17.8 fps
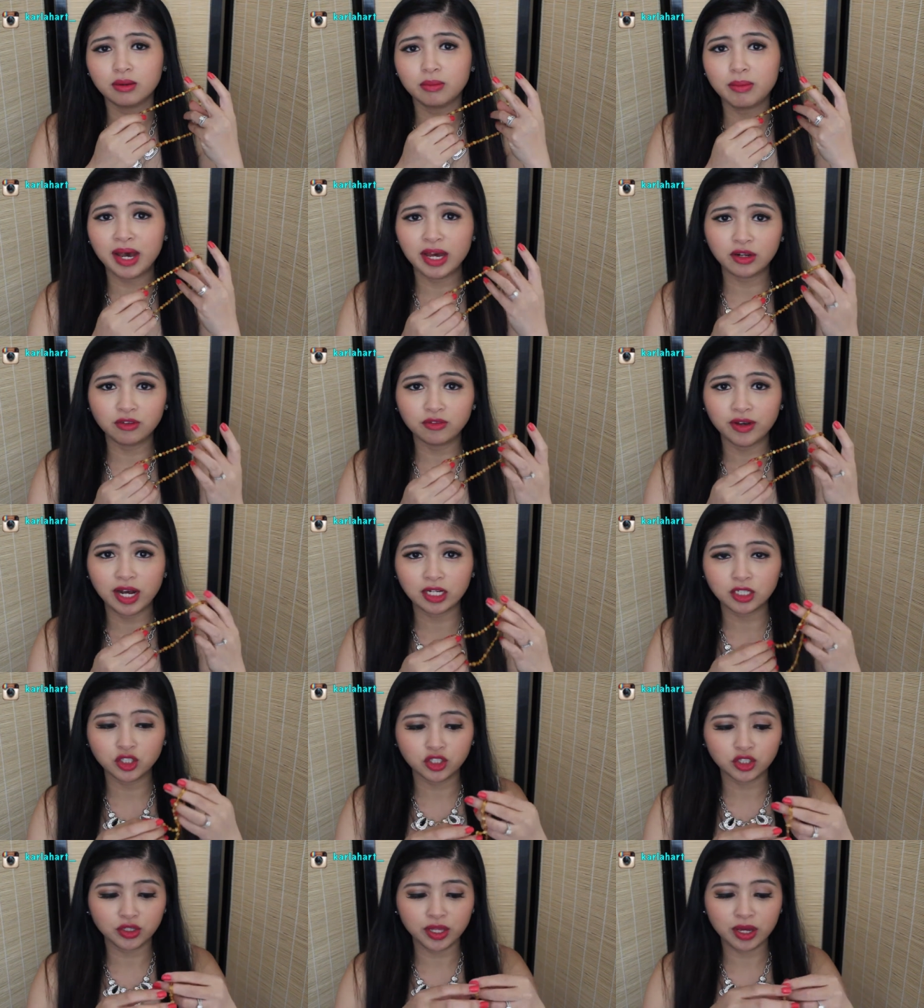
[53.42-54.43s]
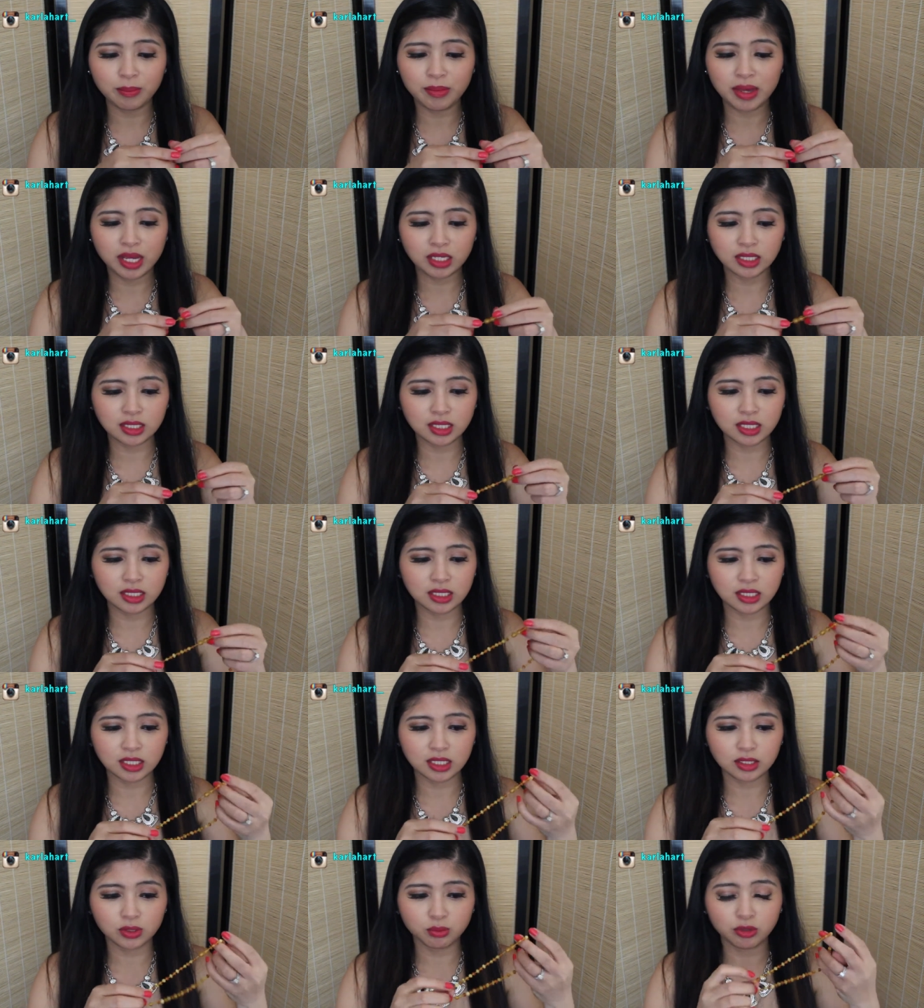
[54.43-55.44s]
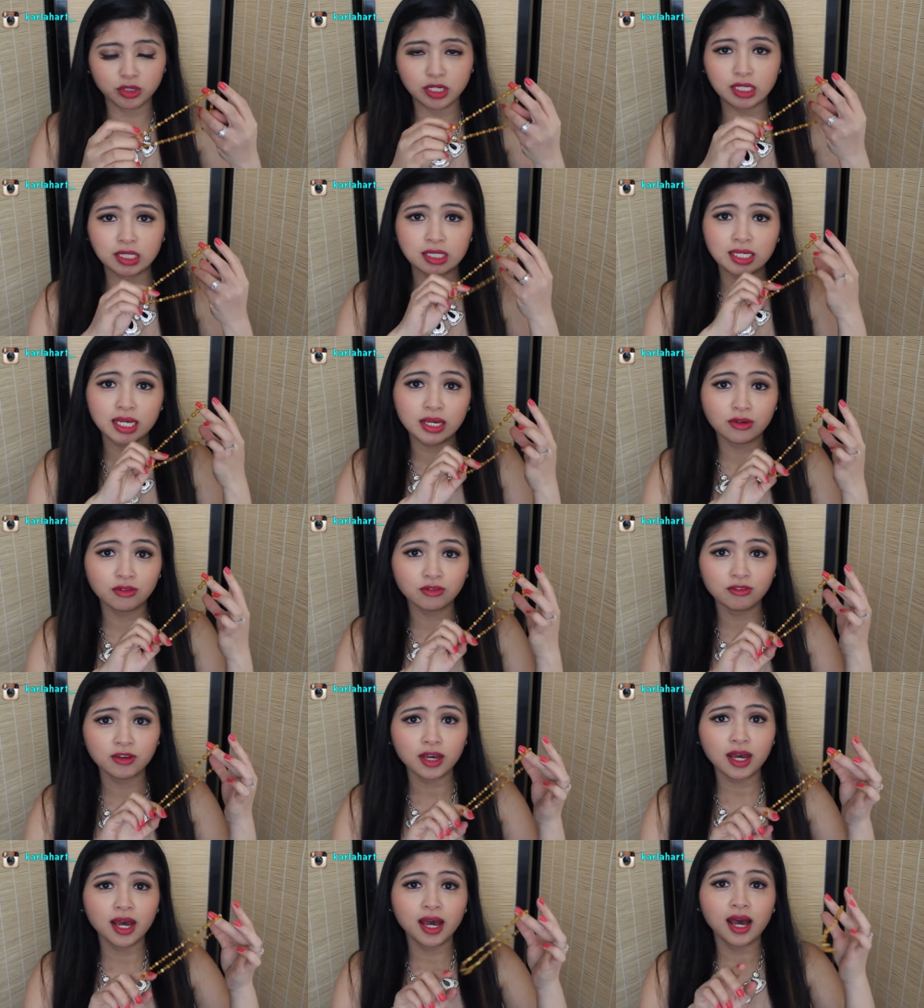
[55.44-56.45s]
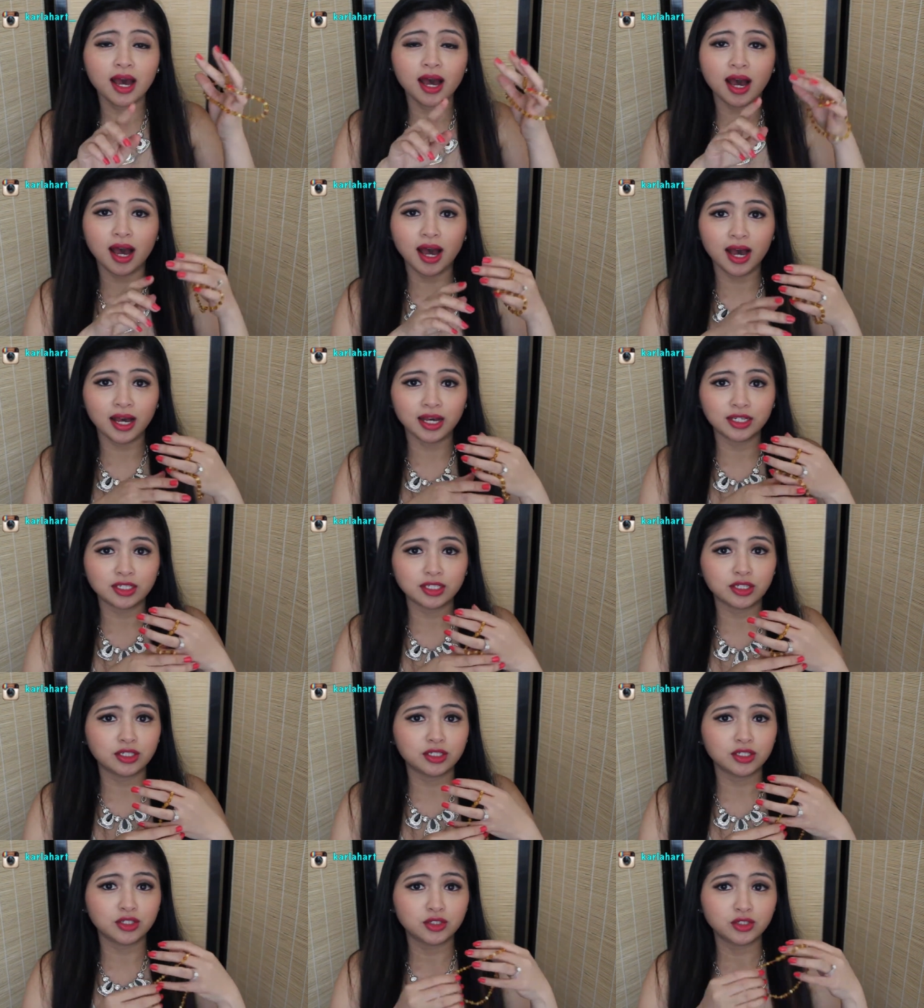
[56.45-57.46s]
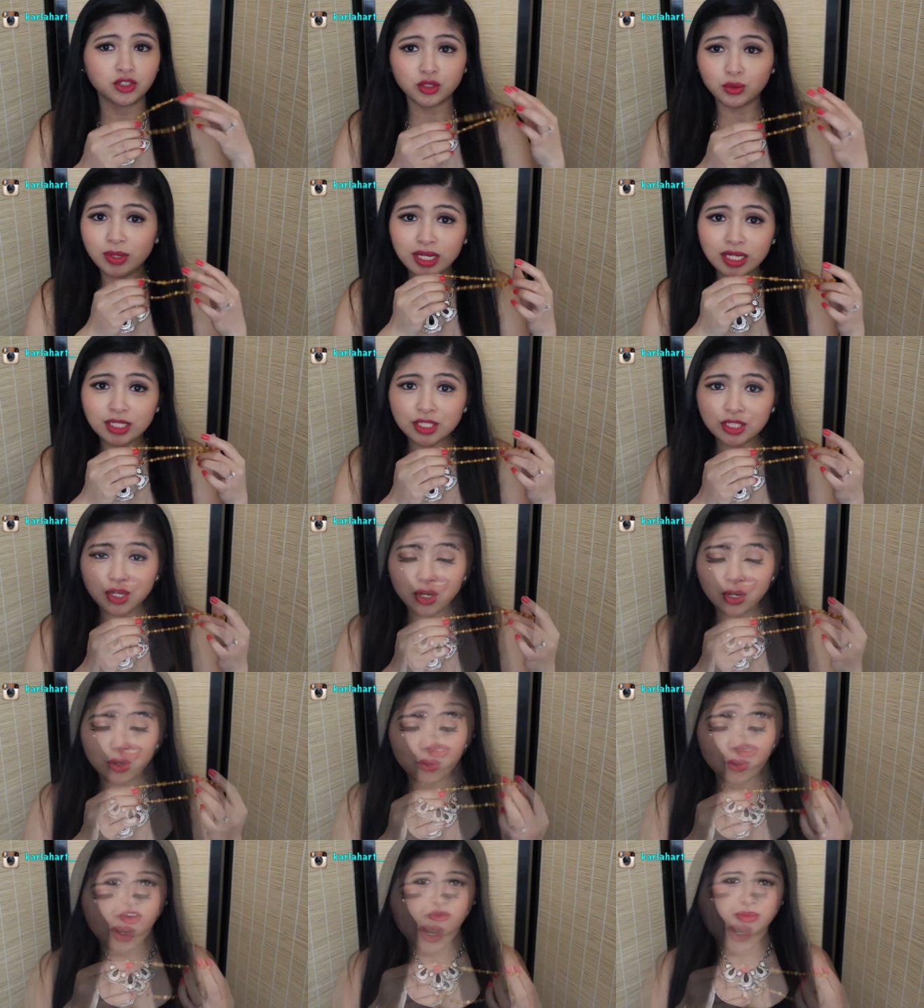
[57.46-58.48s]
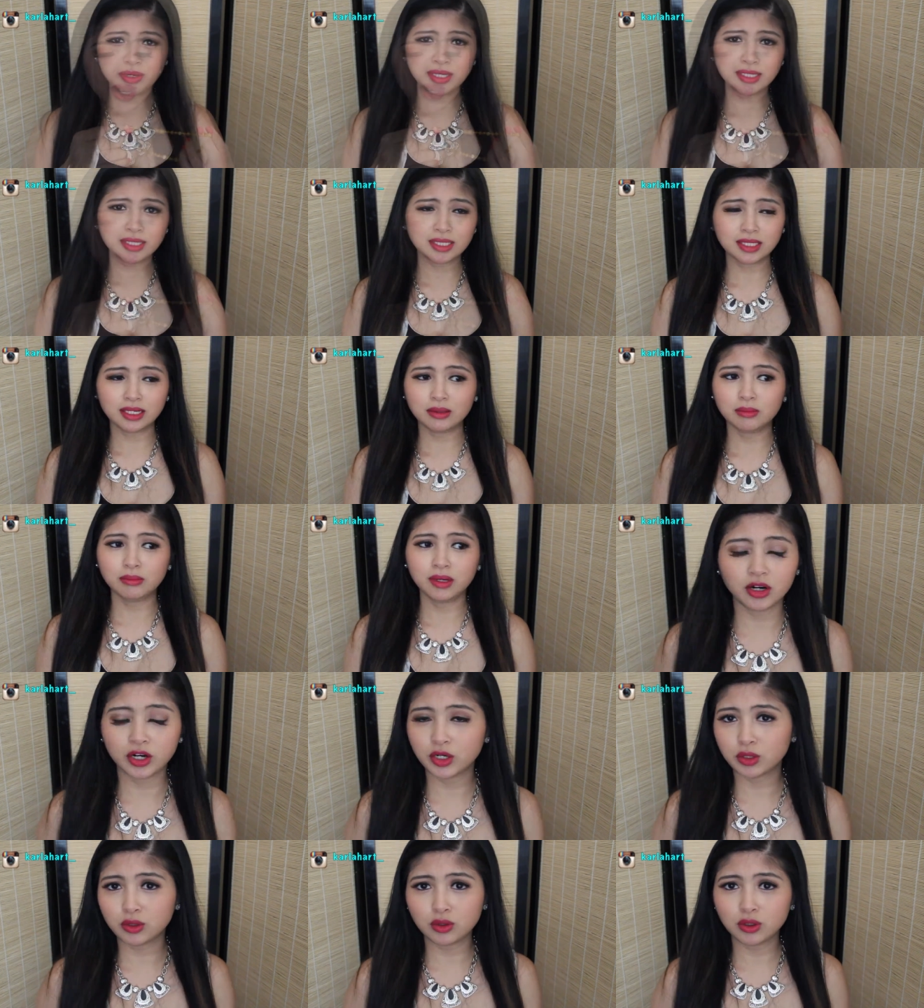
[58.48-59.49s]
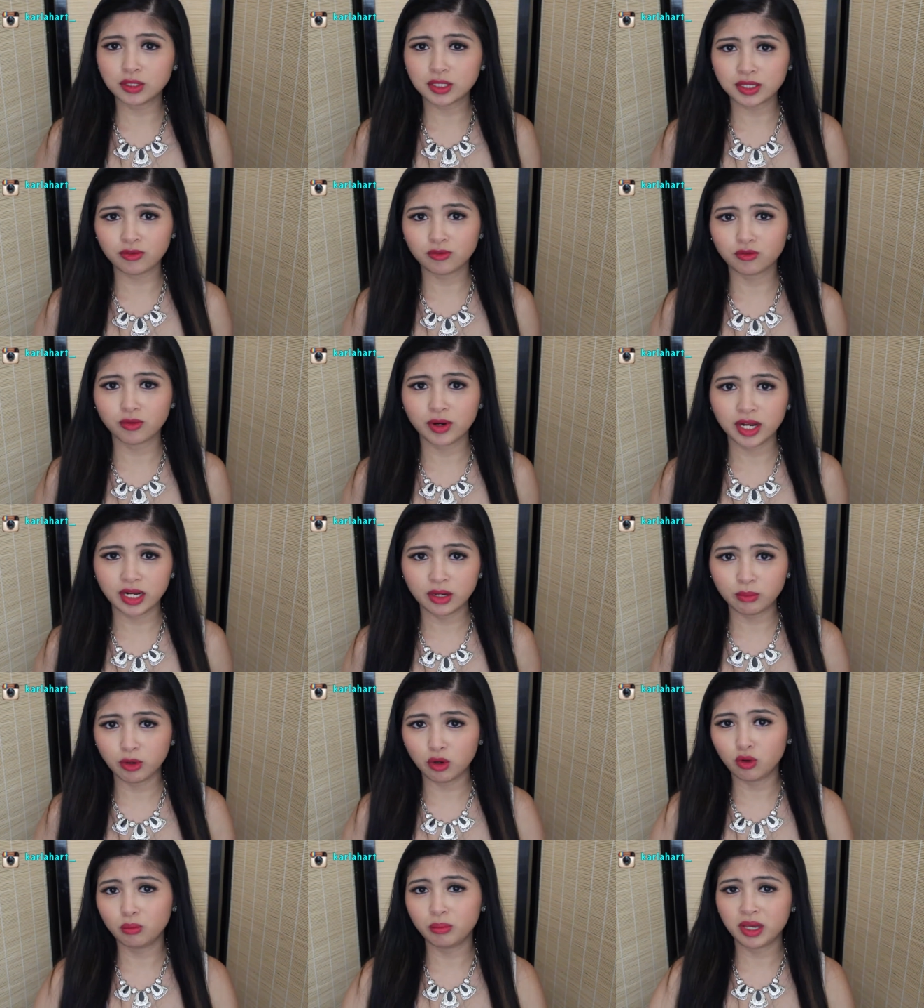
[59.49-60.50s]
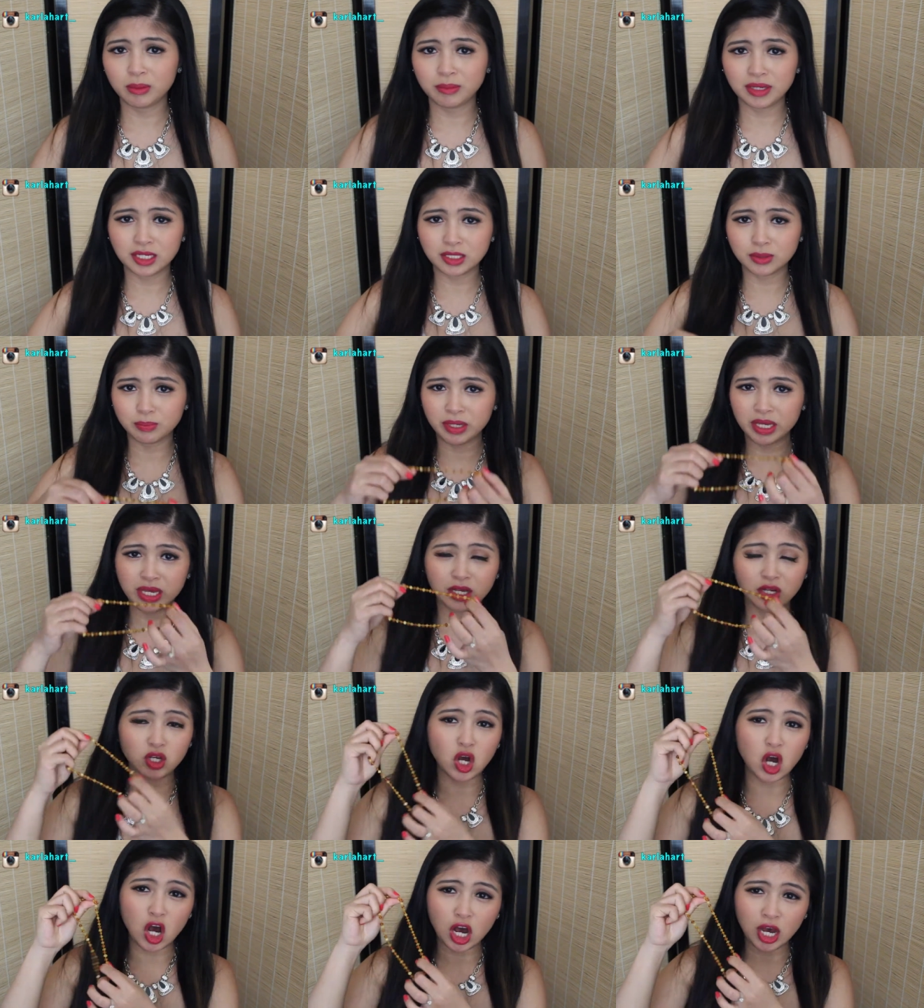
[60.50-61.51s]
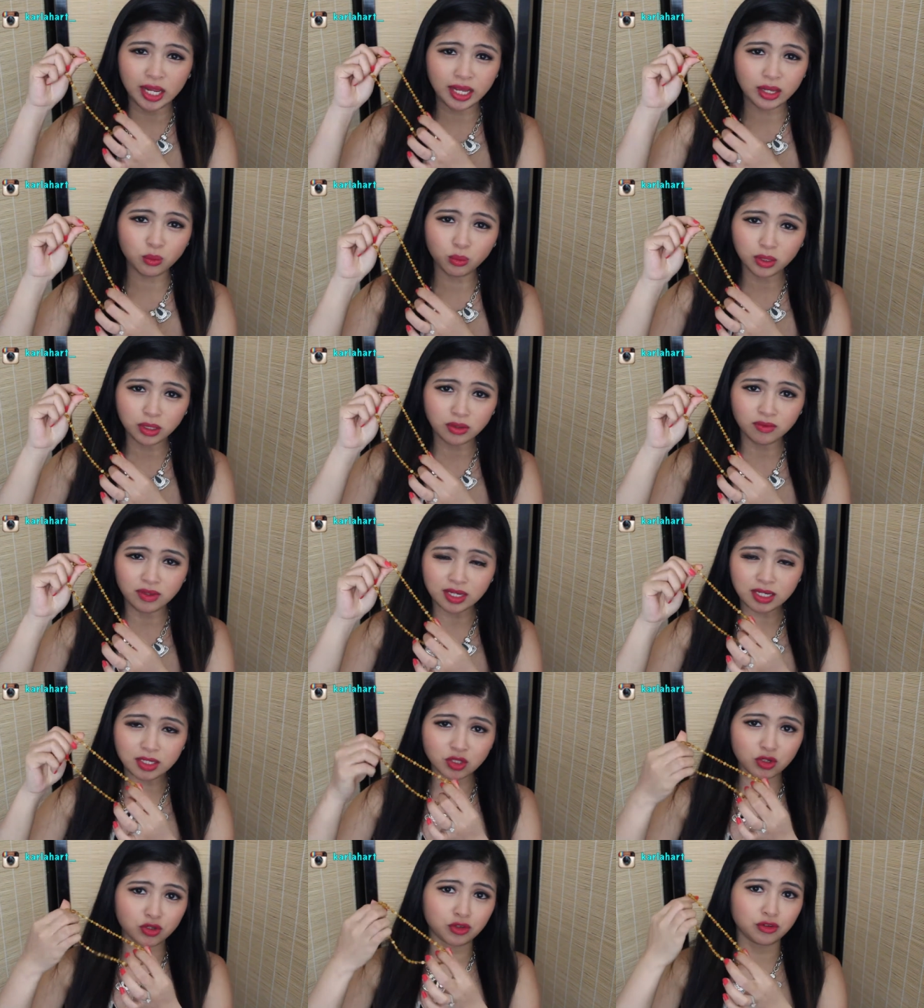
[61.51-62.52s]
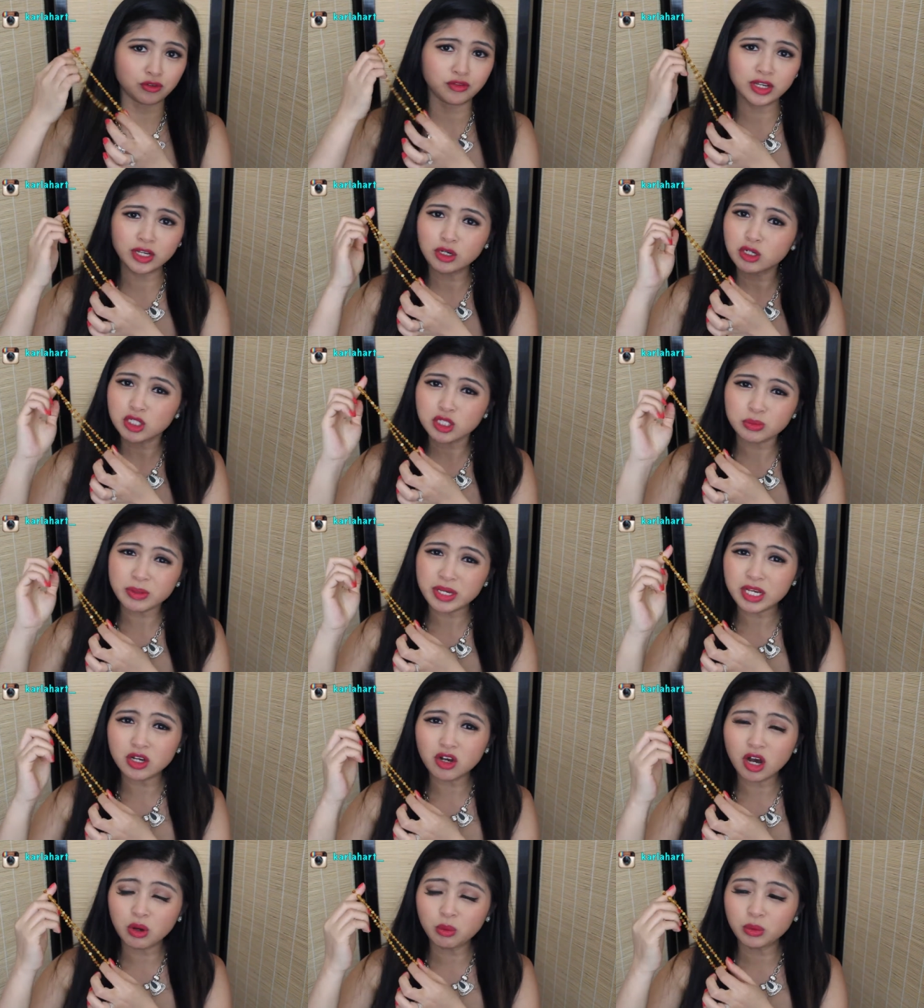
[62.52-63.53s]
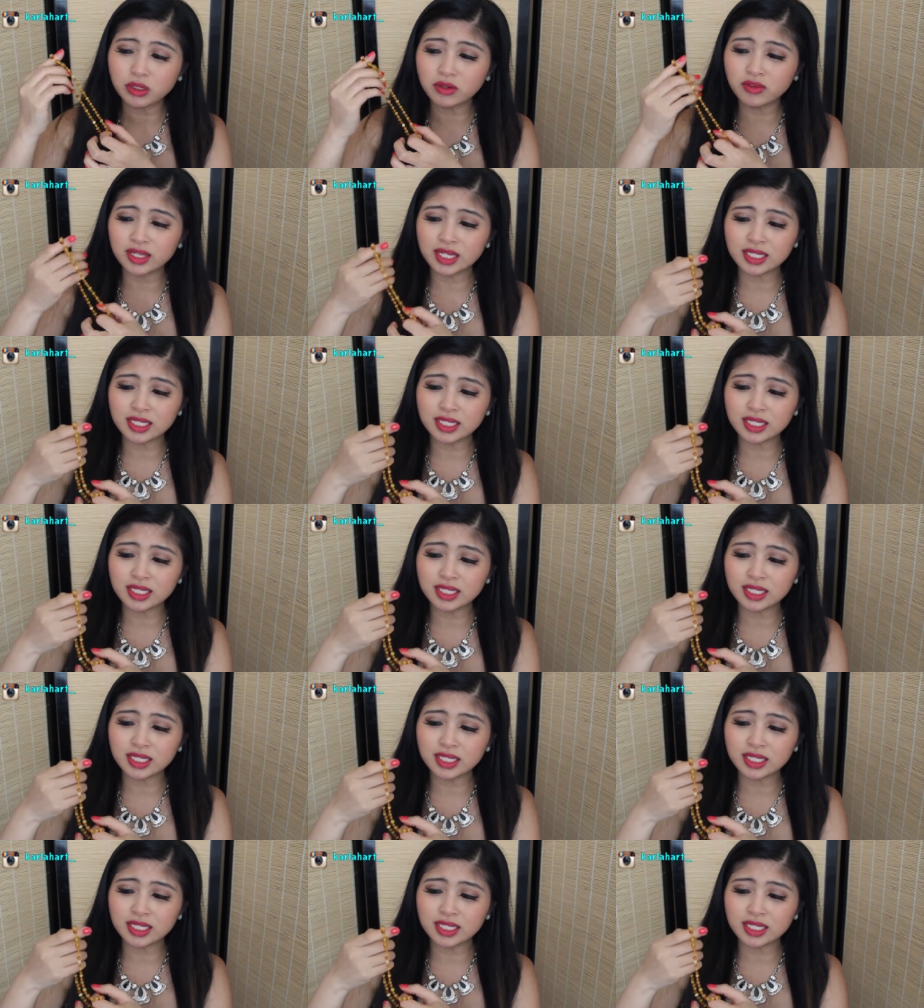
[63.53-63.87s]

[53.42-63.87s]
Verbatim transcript: manufacturer that makes this is pretty safe at doing so. There have been some articles I've read about babies being caught in one of these or their fingers being caught in one of